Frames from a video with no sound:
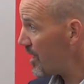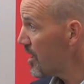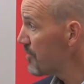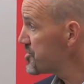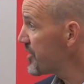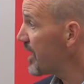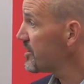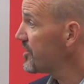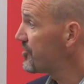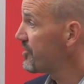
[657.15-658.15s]
Um, so that
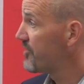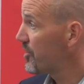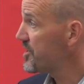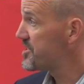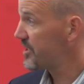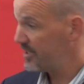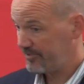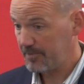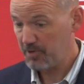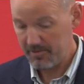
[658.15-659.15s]
leads to very
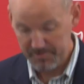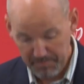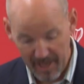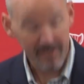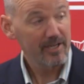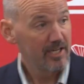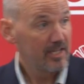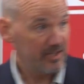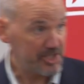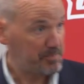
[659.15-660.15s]
significant problems. But
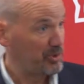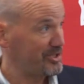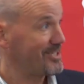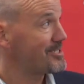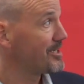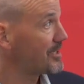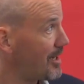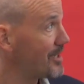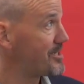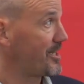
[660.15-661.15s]
let's put this in
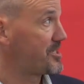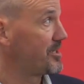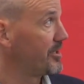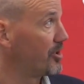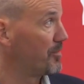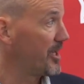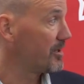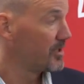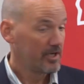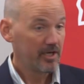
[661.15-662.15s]
context a little bit.
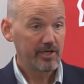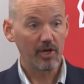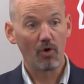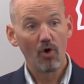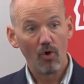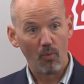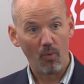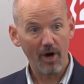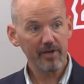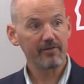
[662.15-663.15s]
You know,
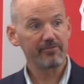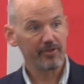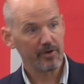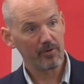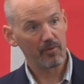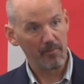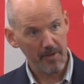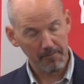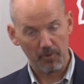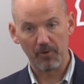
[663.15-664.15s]
one of the
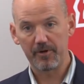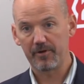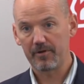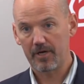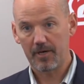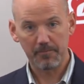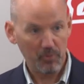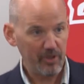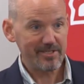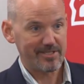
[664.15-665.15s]
important uh,
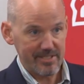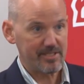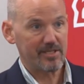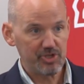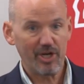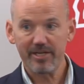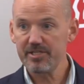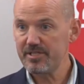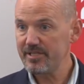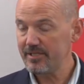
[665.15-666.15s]
points is the
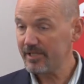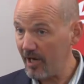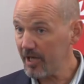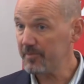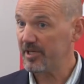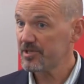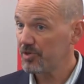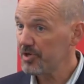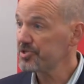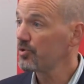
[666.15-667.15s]
Chinese economy has
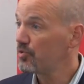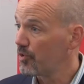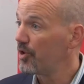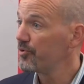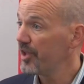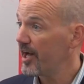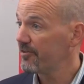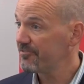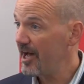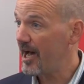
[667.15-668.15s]
also grown that
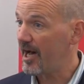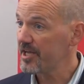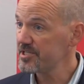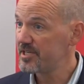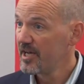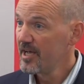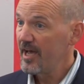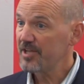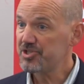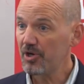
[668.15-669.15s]
fast.
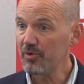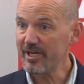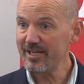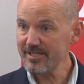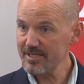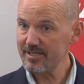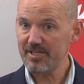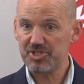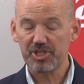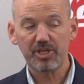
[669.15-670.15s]
And so it isn't that
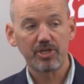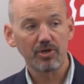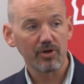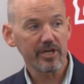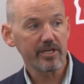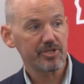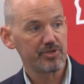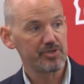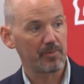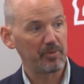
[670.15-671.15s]
security
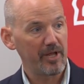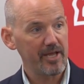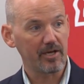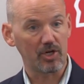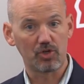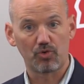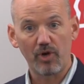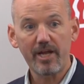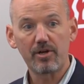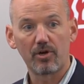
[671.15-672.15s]
issues are playing a
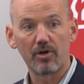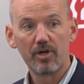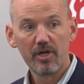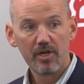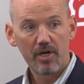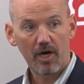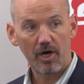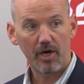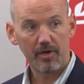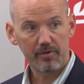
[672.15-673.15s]
greater
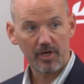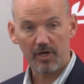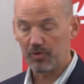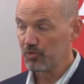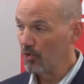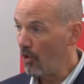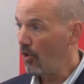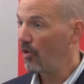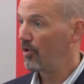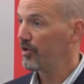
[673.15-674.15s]
uh, uh,
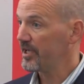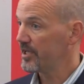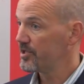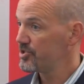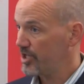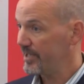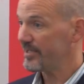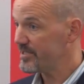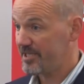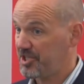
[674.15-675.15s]
role in
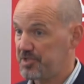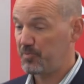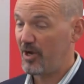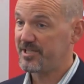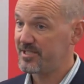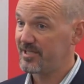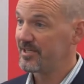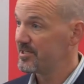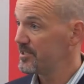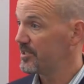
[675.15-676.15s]
Chinese expressed
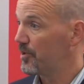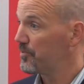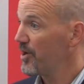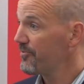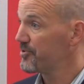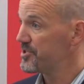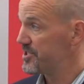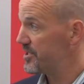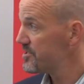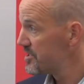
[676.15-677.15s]
in, you know,
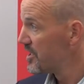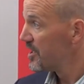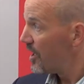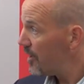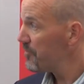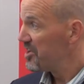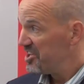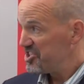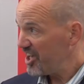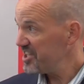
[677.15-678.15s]
preferences. Um,
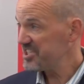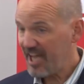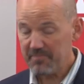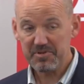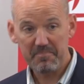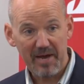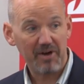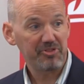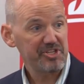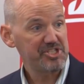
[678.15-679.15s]
China's kept
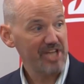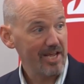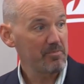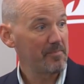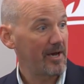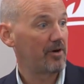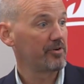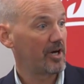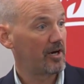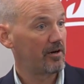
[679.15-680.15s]
about the same amount
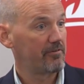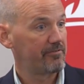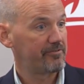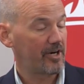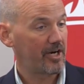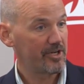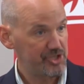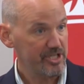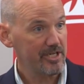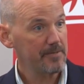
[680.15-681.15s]
of uh,
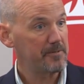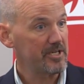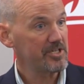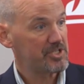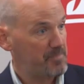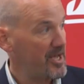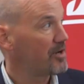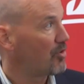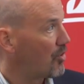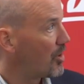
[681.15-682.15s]
GDP spent
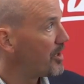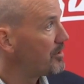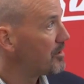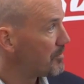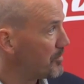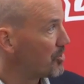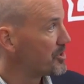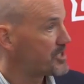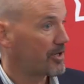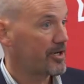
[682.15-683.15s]
on
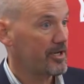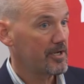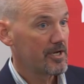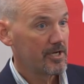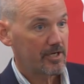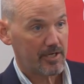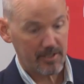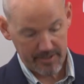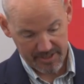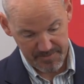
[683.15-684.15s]
military
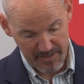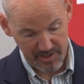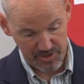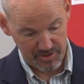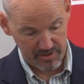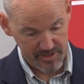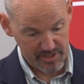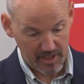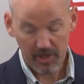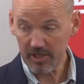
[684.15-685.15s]
uh, expenditures
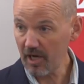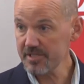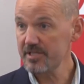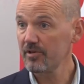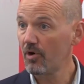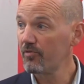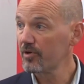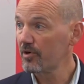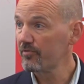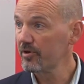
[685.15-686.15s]
uh, constant
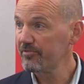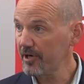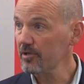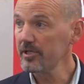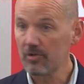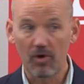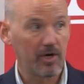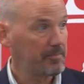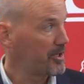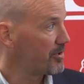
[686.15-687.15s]
over, over a fairly
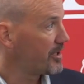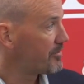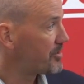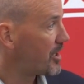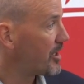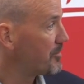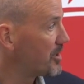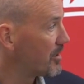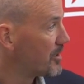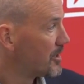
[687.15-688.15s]
long period of time
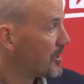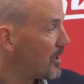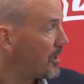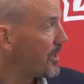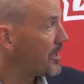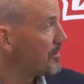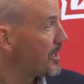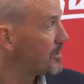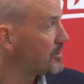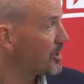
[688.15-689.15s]
here. and,
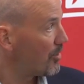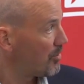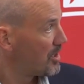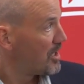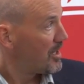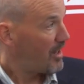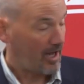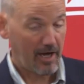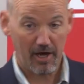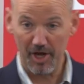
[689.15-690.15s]
and, you know,
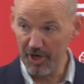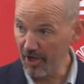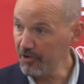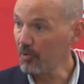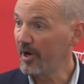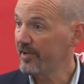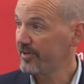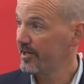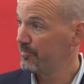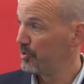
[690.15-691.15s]
uh, another way of
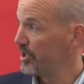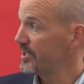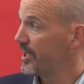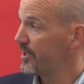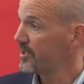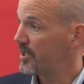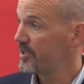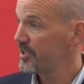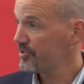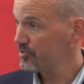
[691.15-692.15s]
kind of putting that in
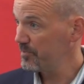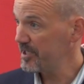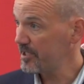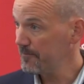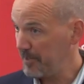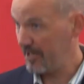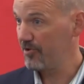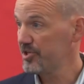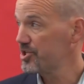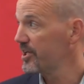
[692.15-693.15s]
context would be to compare
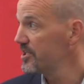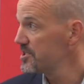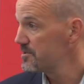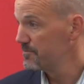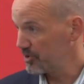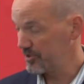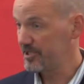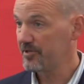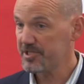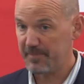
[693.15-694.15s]
the Chinese
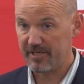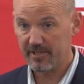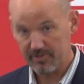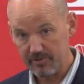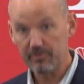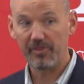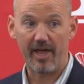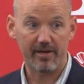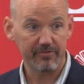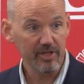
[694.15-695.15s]
military spending to
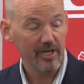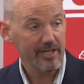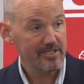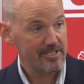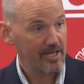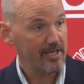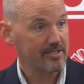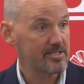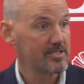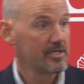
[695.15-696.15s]
that of the United
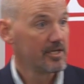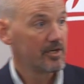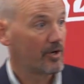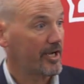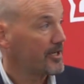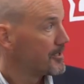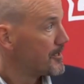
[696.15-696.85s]
States, right?